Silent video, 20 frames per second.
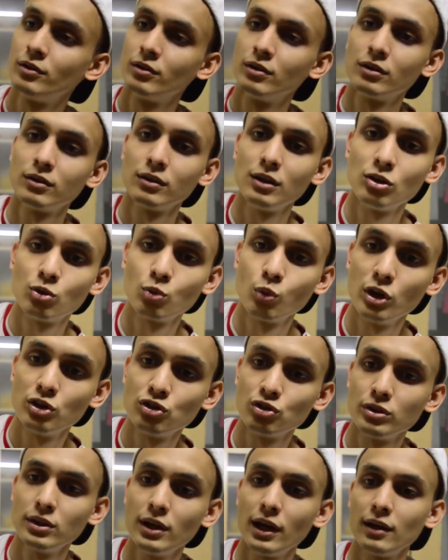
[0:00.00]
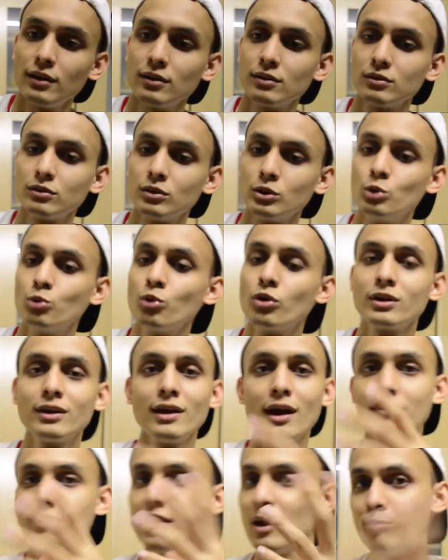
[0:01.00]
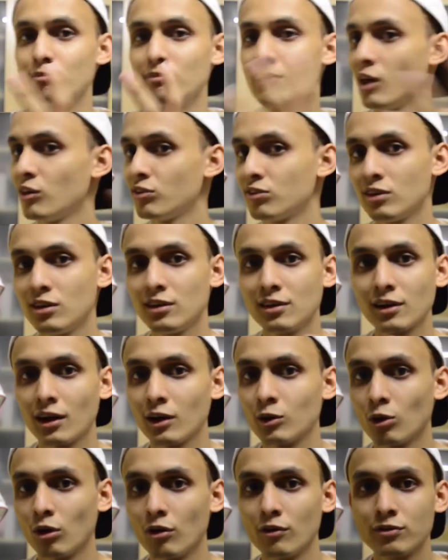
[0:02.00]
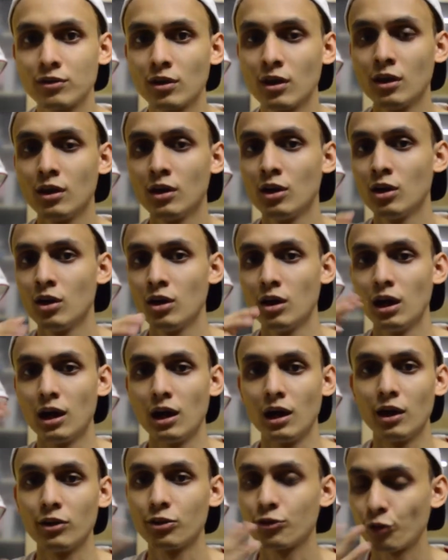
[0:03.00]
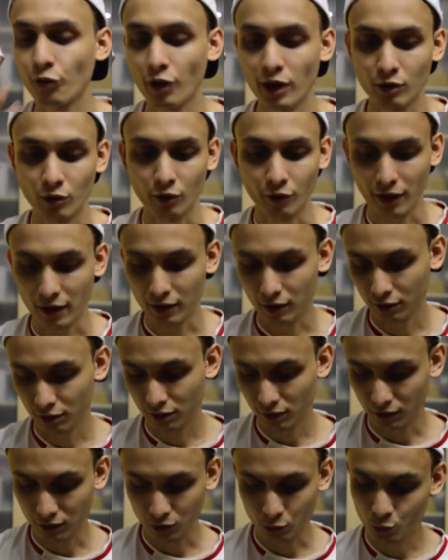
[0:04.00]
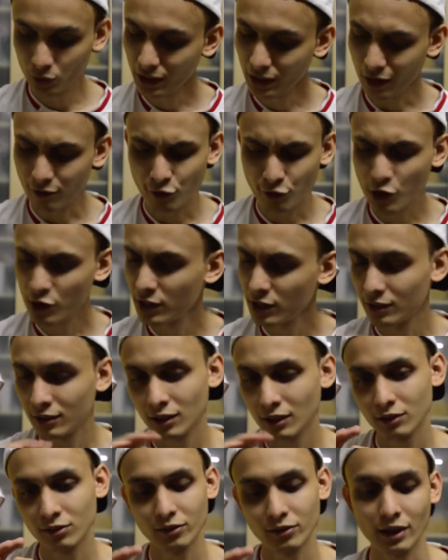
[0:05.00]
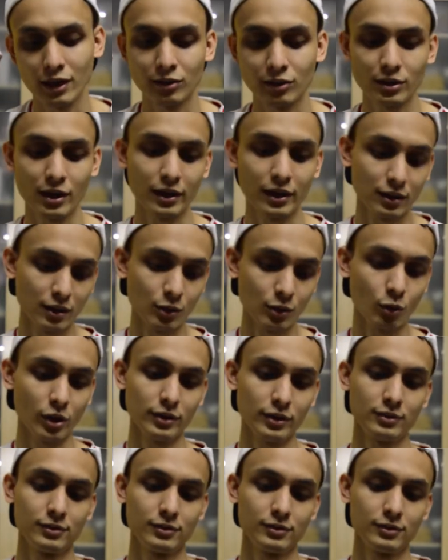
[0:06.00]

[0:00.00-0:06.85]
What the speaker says: It is what you get. You won't get that messy kind of track or anything. You will get very neat and tidy one.